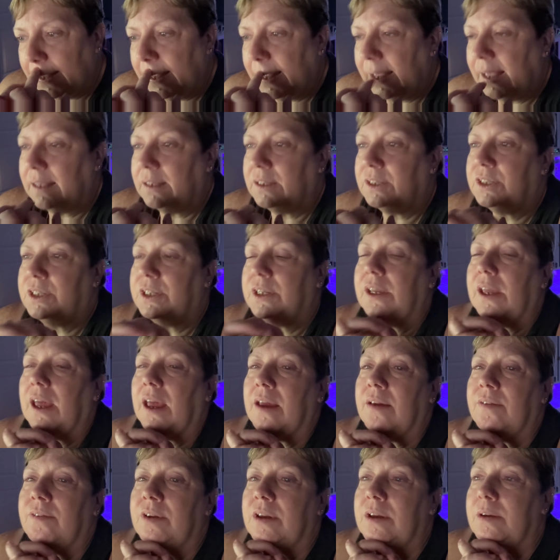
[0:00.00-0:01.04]
and she
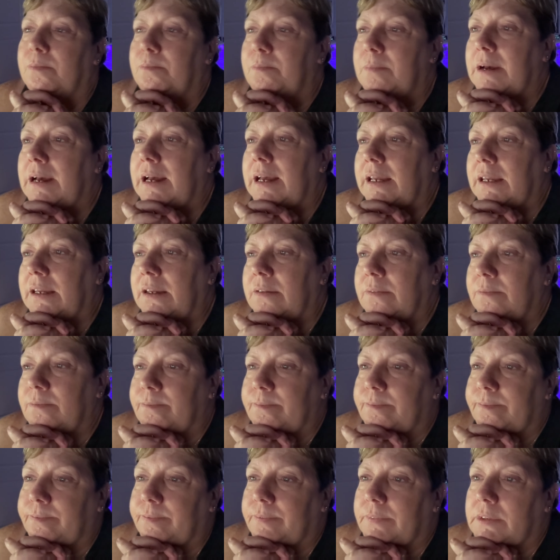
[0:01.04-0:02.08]
gave him my
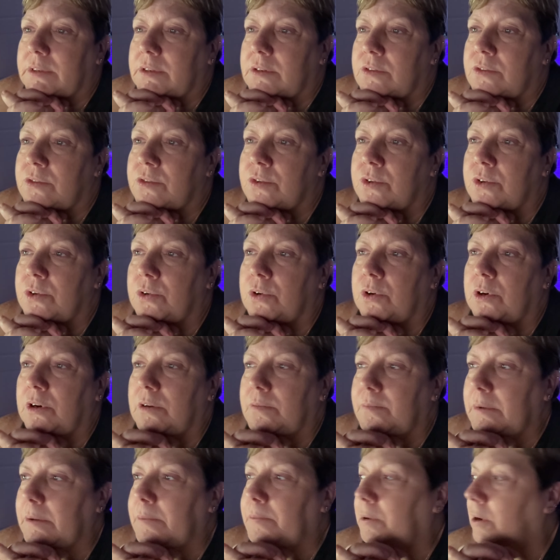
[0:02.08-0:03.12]
store,
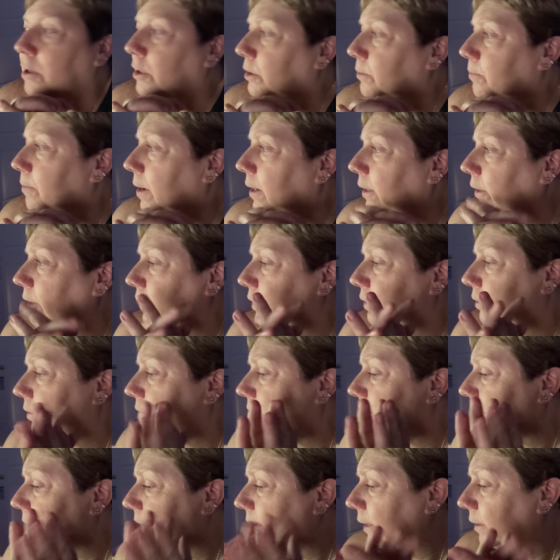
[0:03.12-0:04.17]
my Poshmark
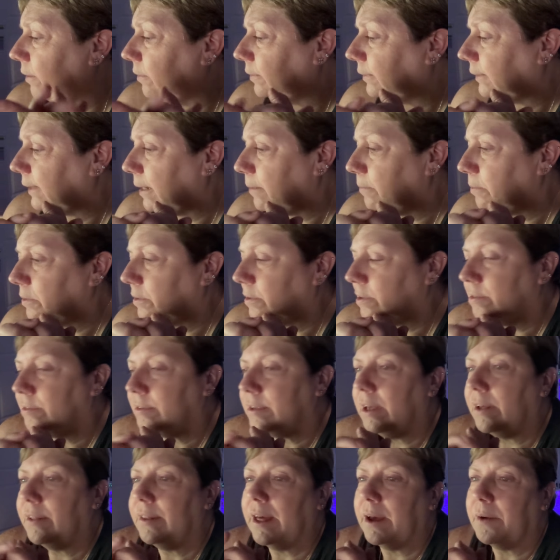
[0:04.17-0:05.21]
store, so I was able to
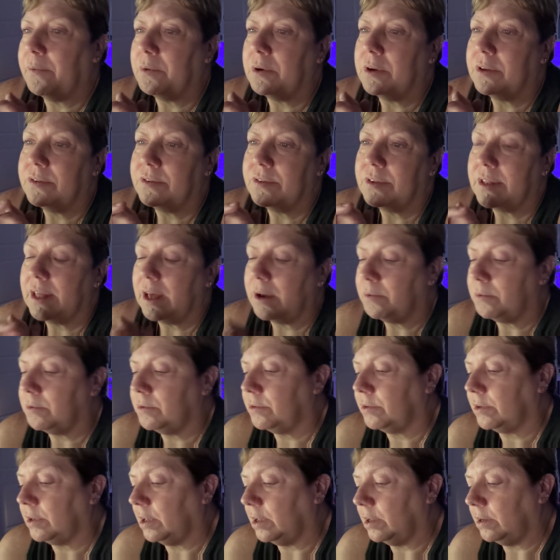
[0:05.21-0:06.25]
sell that one, so that was
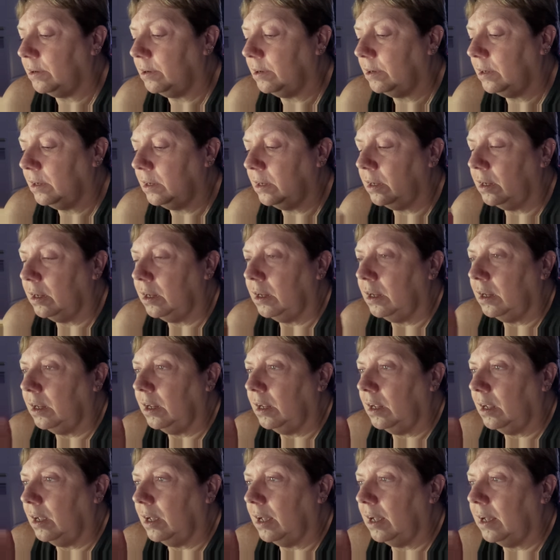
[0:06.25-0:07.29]
good.
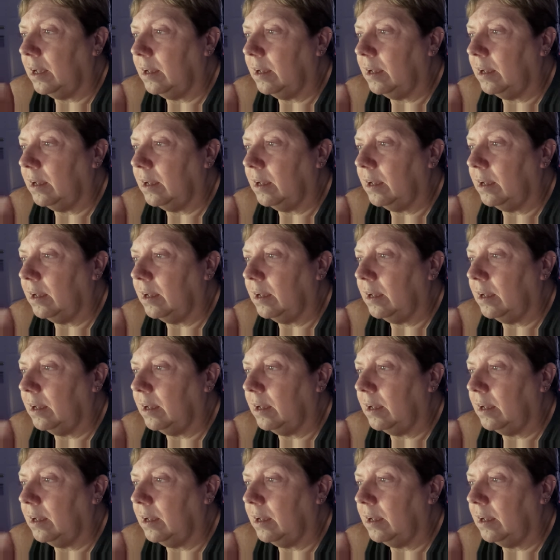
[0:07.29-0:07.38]
So